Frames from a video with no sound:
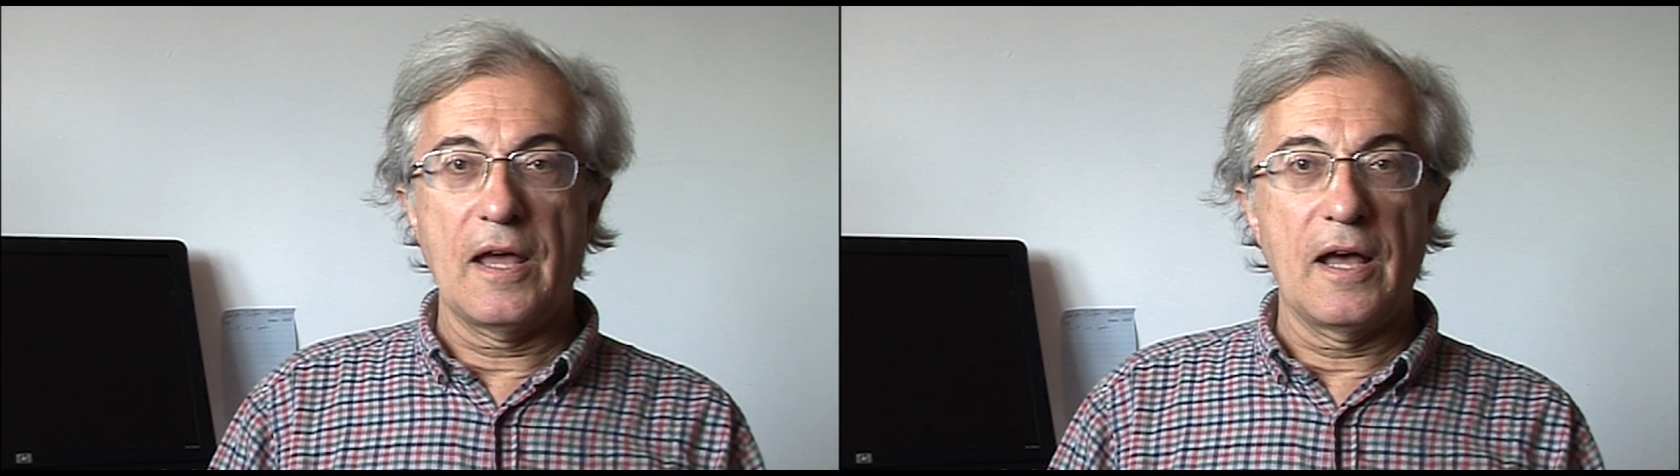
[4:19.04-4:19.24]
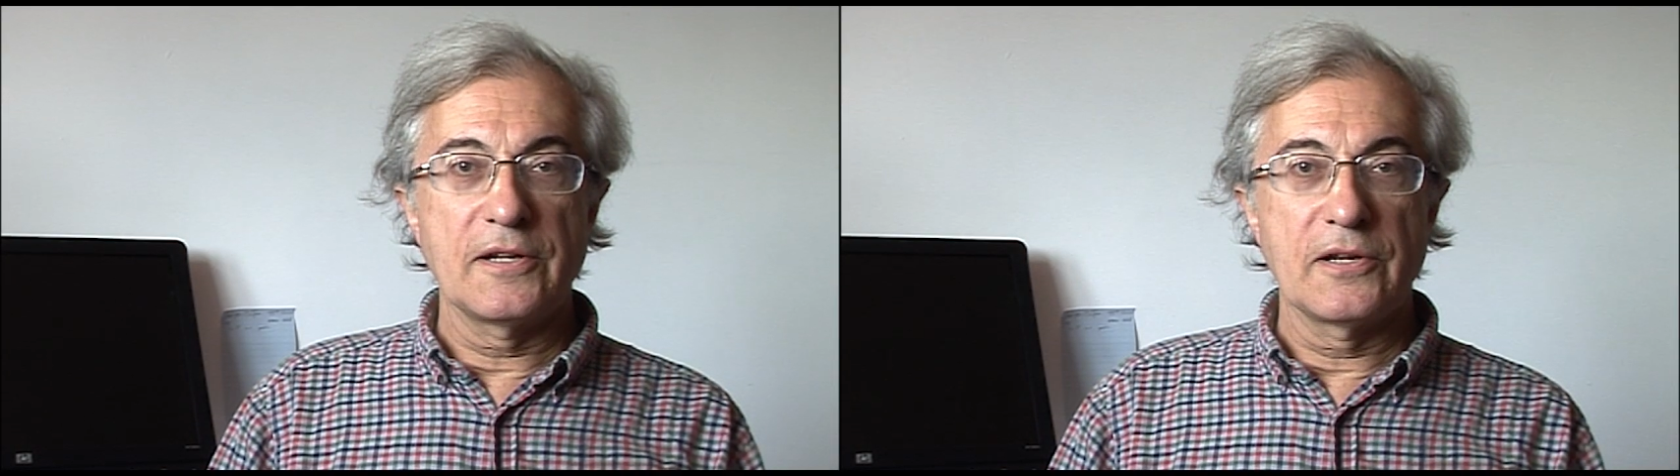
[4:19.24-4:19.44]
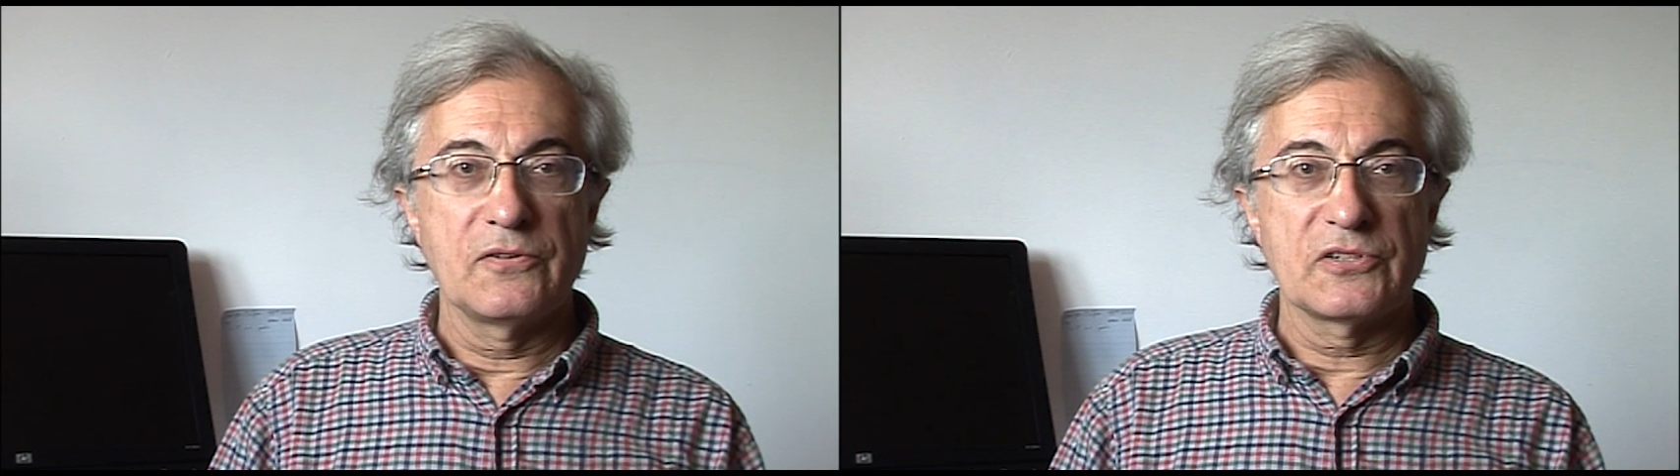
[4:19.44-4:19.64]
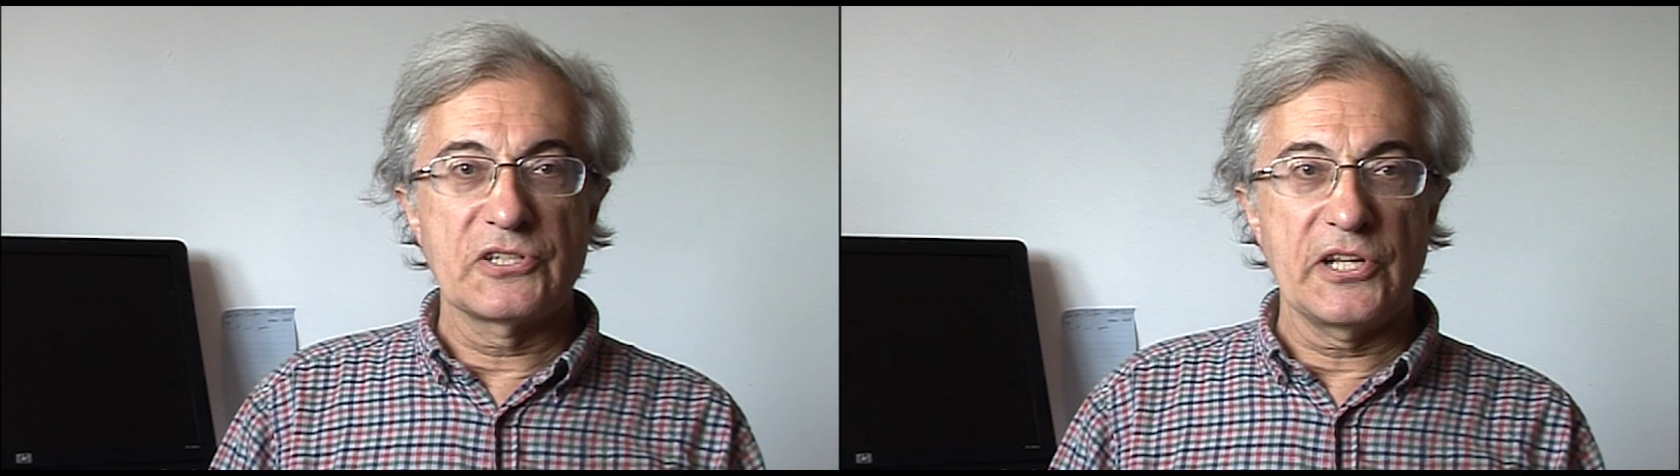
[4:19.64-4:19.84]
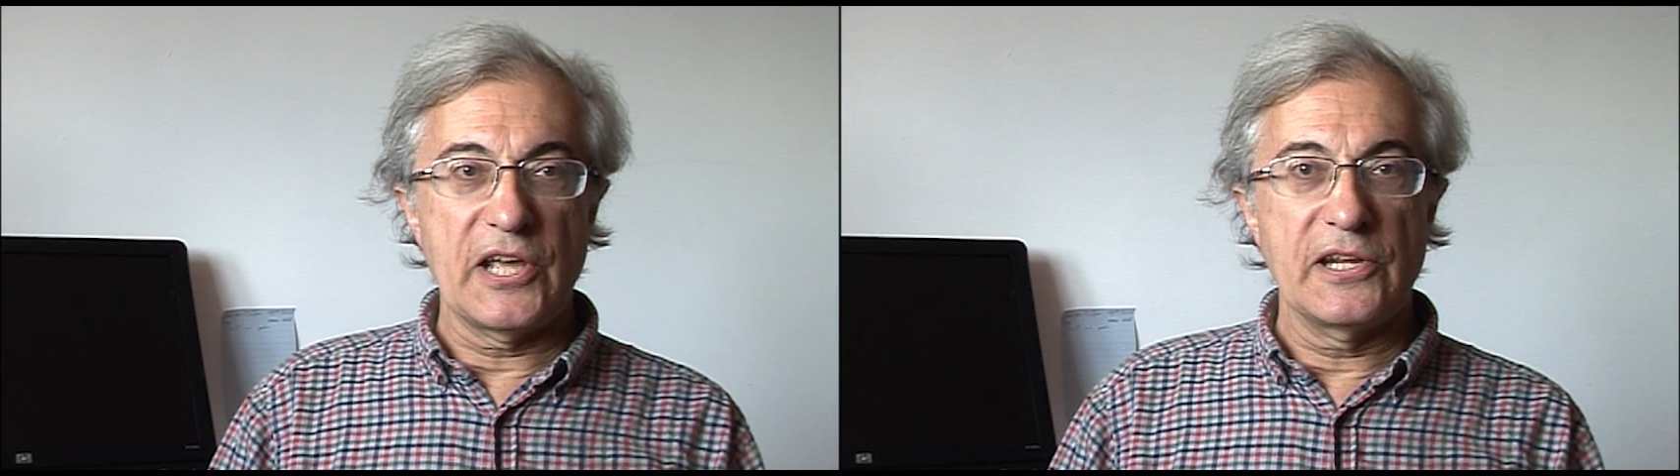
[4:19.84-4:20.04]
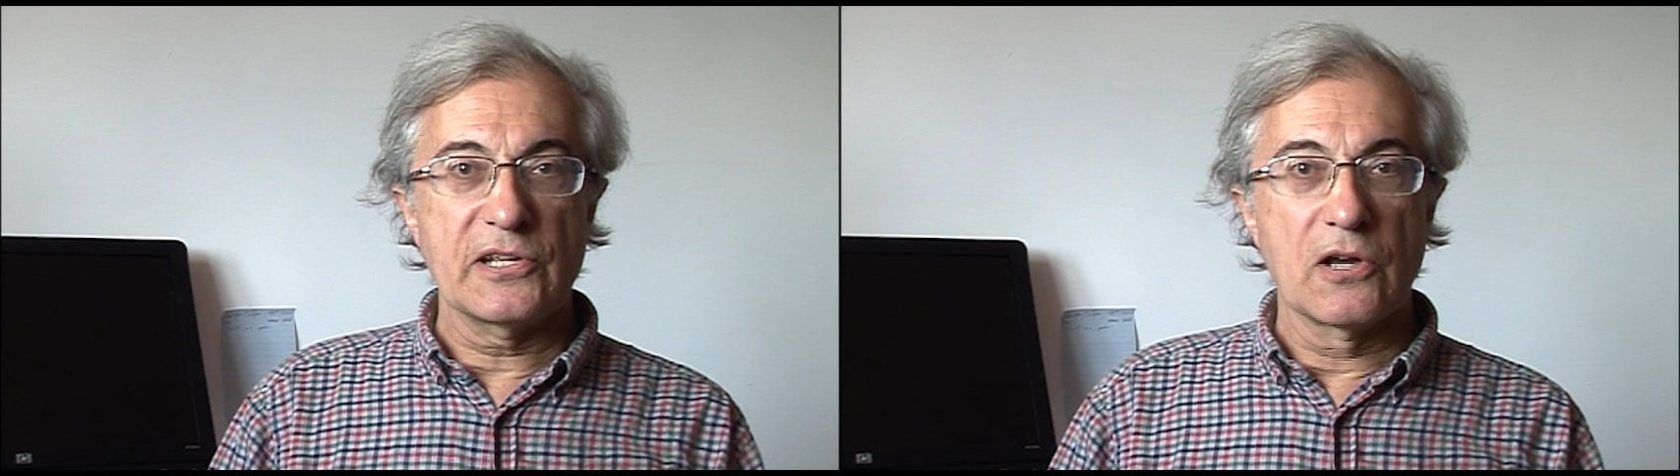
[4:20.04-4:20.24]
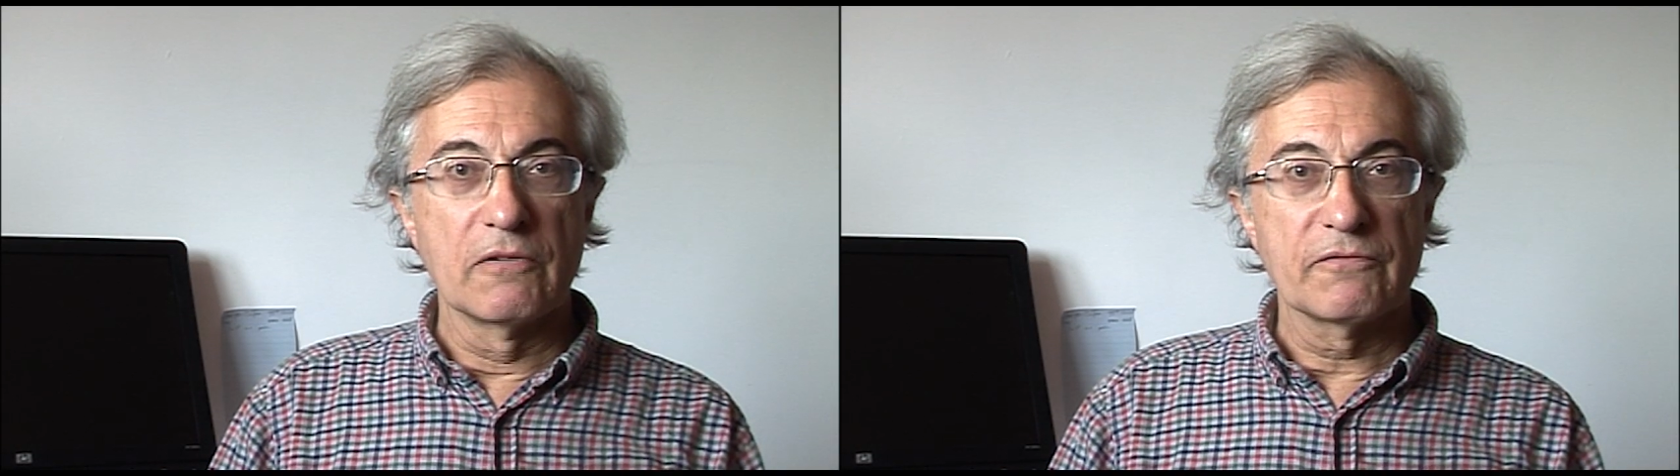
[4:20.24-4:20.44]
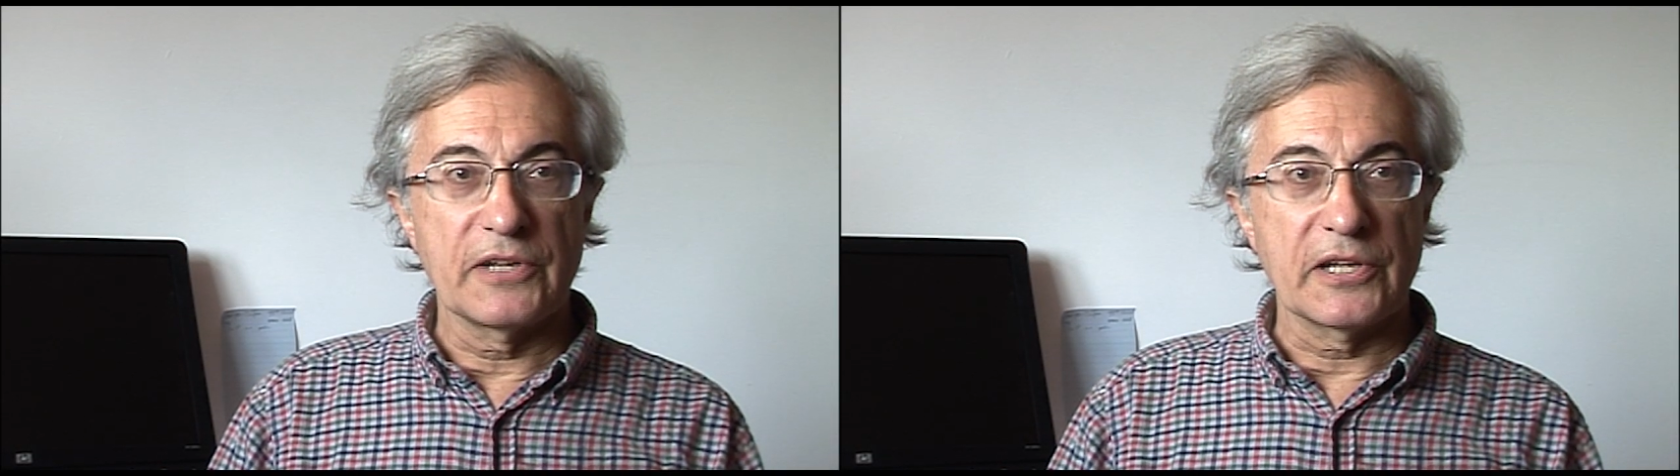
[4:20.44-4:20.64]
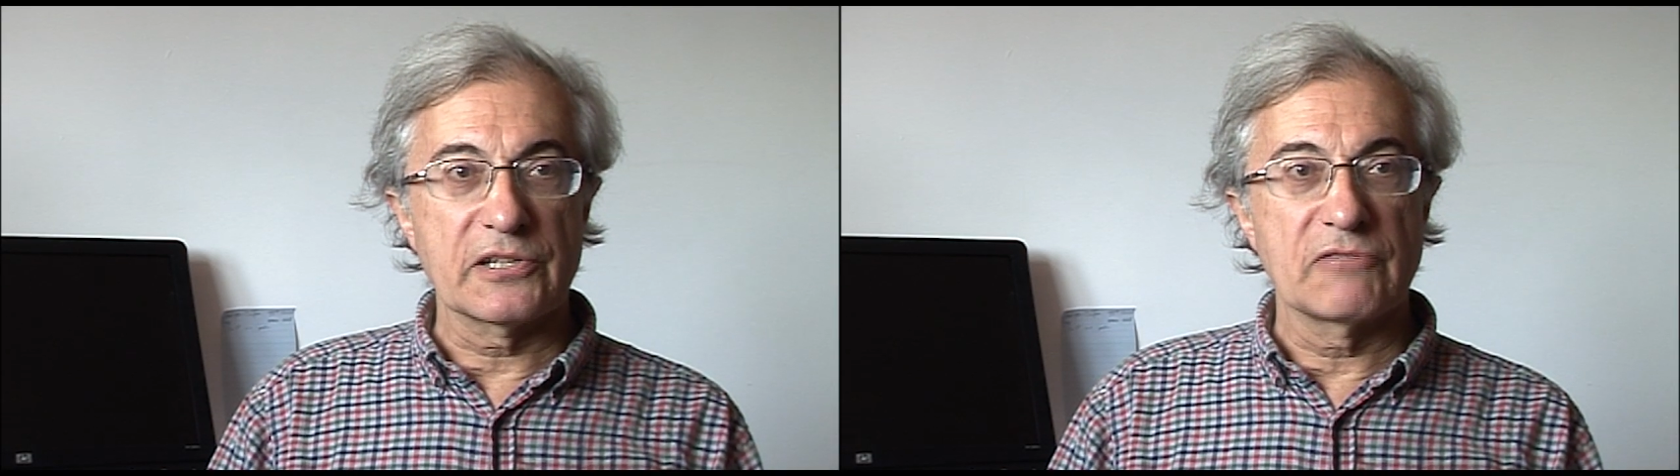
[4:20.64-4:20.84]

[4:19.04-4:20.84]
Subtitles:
I don't see any conflict.